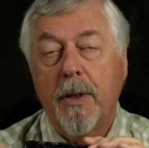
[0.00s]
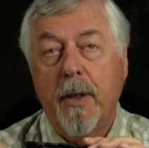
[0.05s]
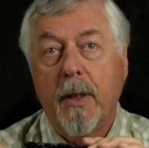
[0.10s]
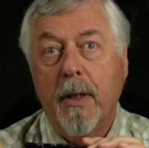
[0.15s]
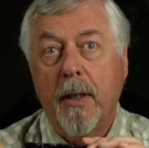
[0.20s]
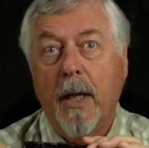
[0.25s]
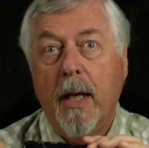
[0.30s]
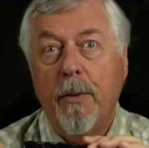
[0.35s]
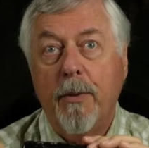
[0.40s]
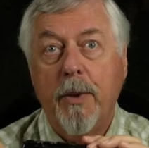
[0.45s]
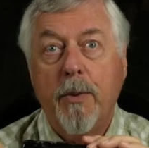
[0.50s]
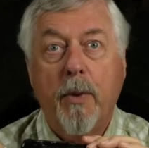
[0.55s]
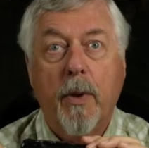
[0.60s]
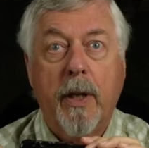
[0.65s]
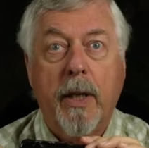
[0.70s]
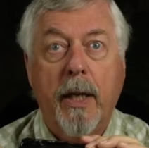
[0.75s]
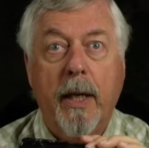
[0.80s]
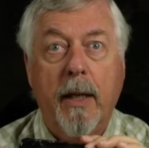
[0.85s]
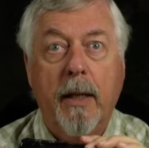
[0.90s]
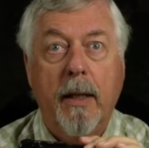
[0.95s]
I was
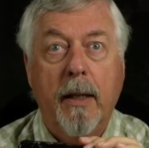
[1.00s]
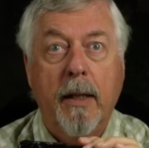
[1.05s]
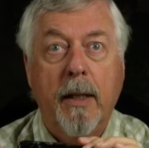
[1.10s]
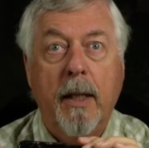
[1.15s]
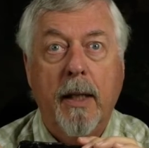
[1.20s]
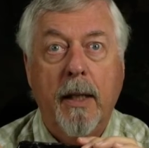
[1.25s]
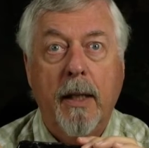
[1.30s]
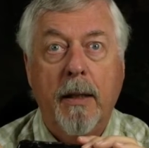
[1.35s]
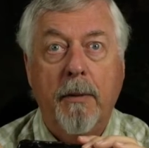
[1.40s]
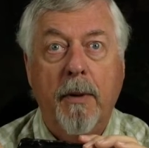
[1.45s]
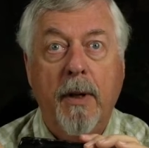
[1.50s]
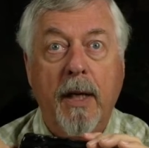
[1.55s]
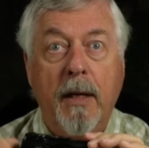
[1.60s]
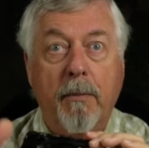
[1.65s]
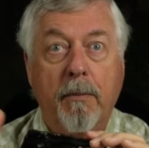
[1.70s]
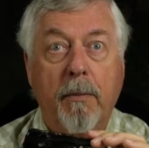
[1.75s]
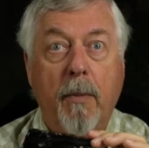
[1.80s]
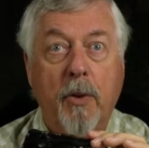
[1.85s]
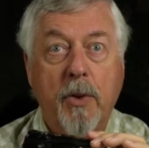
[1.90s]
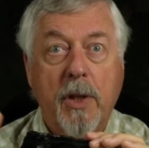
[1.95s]
working
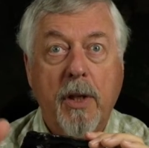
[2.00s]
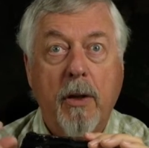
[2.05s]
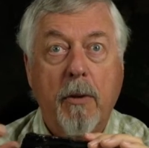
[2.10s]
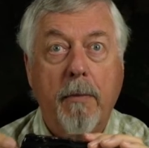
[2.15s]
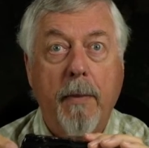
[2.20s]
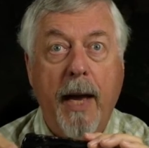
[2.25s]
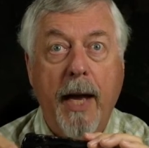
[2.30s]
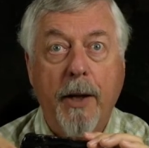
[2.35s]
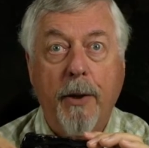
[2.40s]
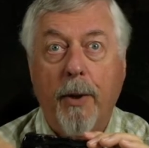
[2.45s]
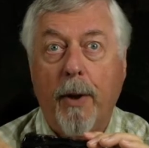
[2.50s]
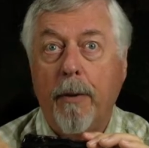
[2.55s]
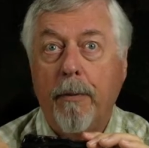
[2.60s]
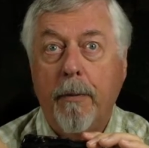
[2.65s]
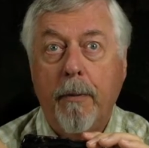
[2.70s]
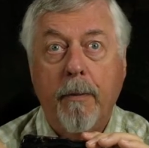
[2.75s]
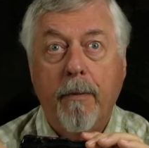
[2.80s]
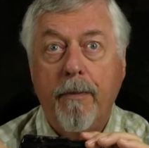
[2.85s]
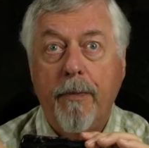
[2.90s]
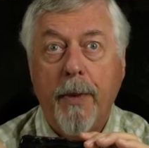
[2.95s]
mostly on manual,
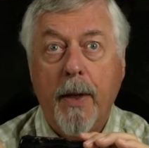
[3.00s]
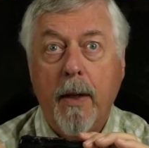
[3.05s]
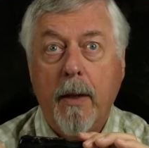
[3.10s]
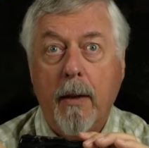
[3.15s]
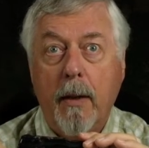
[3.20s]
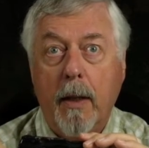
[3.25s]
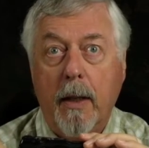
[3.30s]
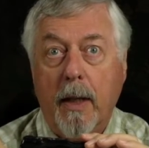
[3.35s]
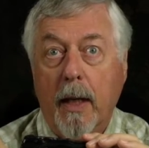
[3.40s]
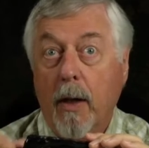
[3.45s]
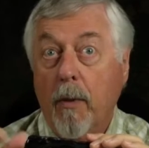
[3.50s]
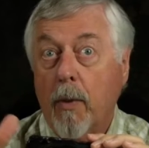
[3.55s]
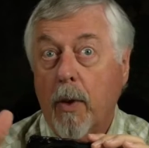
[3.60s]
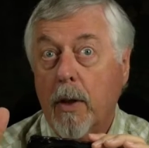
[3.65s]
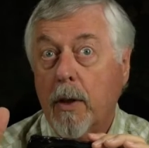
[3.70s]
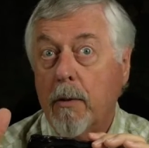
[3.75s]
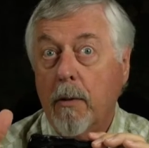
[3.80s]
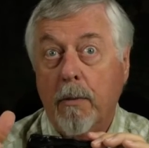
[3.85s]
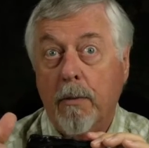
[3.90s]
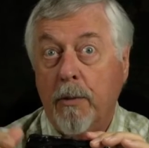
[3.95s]
and it
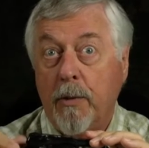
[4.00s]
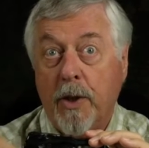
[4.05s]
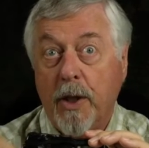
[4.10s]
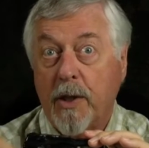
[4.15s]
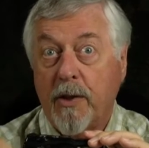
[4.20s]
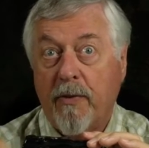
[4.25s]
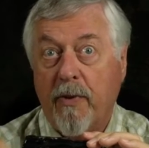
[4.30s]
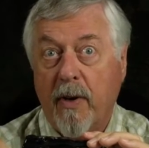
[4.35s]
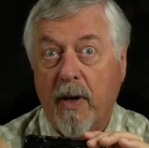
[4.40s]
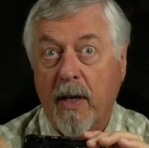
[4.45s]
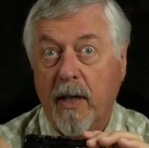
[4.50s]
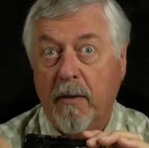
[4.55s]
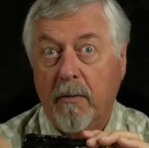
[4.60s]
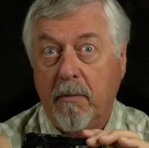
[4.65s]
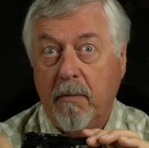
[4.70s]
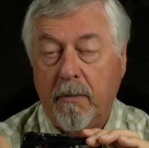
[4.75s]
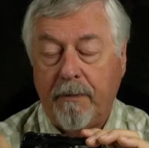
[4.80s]
worked just fine.